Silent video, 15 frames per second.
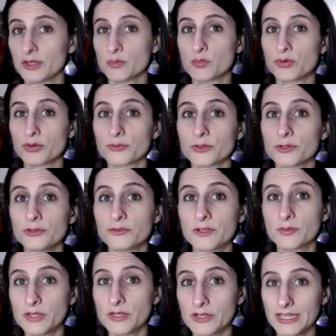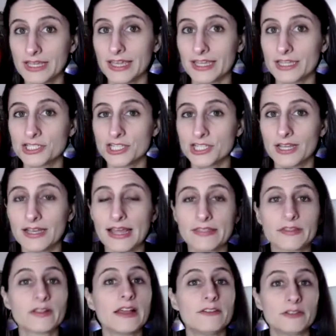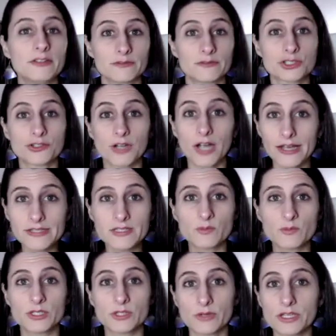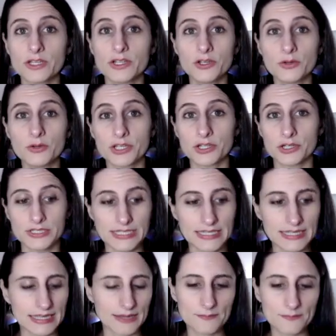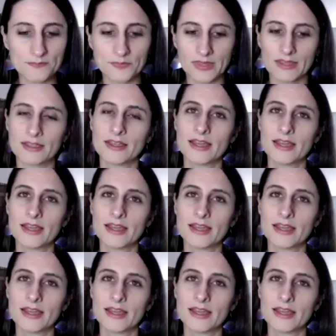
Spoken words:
You'll improve communication and the level of trust between you and your team.